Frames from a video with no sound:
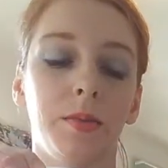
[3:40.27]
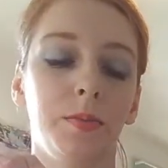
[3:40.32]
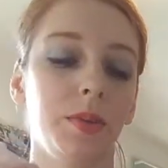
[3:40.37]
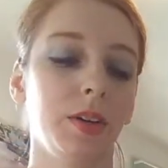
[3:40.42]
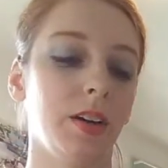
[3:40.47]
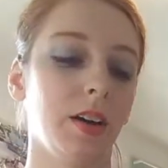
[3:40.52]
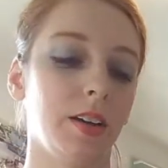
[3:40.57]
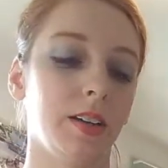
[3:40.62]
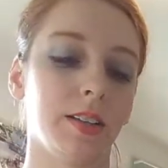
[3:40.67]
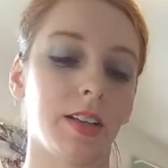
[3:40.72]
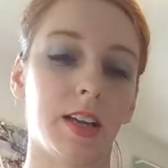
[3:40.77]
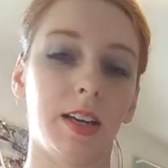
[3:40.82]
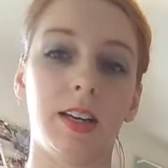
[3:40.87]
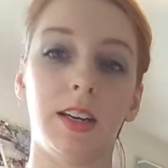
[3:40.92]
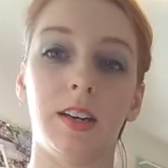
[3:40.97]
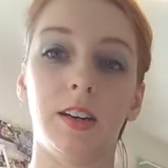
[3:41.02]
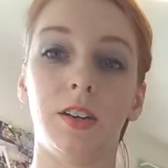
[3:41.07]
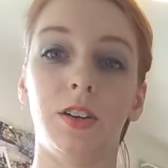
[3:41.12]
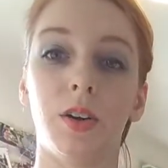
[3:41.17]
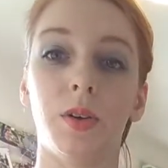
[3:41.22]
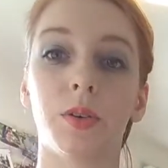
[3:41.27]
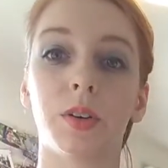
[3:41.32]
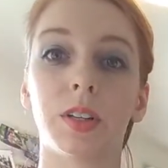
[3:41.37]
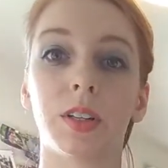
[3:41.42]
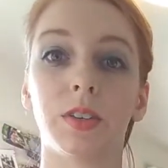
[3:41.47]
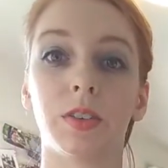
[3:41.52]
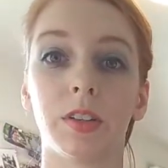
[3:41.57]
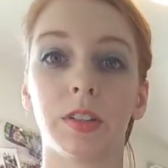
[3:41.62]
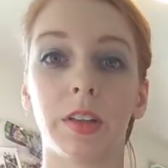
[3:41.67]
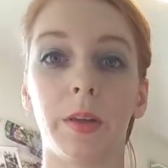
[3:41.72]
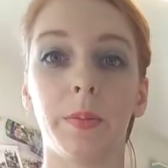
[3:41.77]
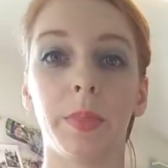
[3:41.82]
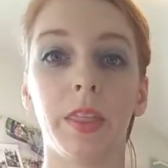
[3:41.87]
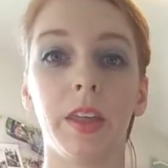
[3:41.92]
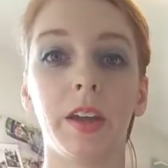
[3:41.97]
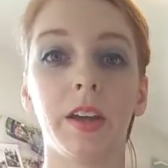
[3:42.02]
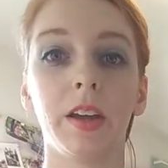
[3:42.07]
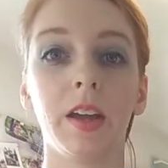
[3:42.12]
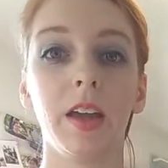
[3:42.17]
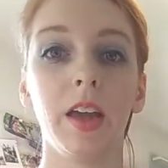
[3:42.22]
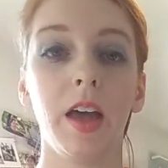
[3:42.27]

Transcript: because I needed yolks for something.